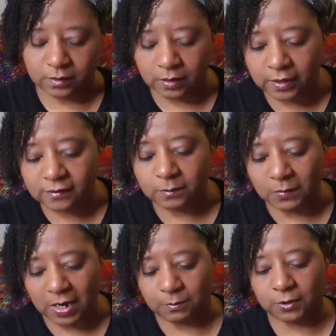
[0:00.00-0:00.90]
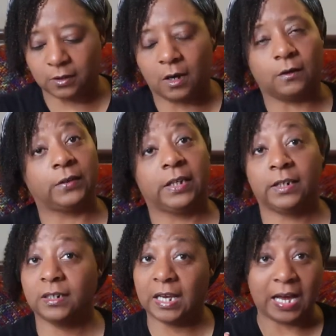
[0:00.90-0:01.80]
dust mop cloth,
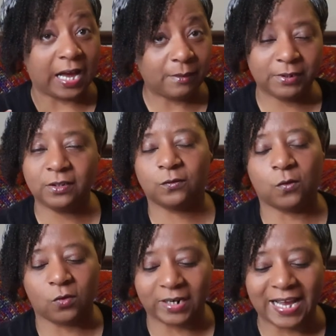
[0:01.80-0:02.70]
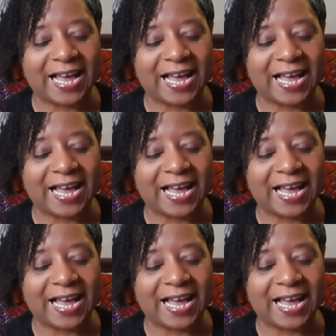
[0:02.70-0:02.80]
and I'm here for it.